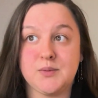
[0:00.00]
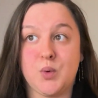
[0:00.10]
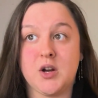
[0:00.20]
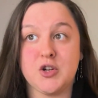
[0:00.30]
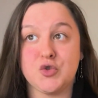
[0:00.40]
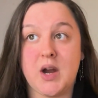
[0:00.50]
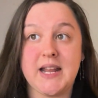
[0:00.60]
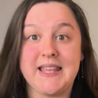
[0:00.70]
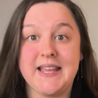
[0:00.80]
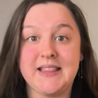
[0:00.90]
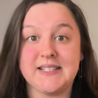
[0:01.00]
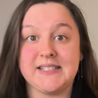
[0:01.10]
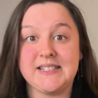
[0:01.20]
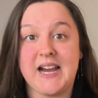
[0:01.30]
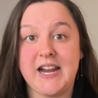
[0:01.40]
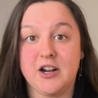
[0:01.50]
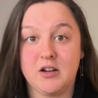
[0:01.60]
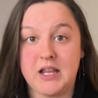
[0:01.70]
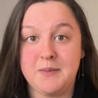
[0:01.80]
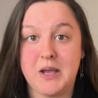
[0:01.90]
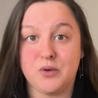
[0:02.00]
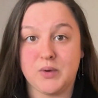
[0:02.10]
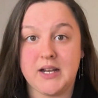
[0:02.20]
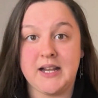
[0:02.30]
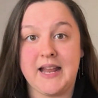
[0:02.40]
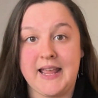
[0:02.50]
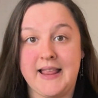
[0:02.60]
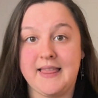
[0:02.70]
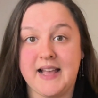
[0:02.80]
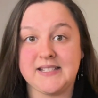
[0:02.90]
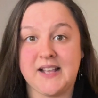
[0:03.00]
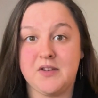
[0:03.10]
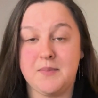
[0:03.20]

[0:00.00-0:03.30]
We're going to try to get this entire email written in that 7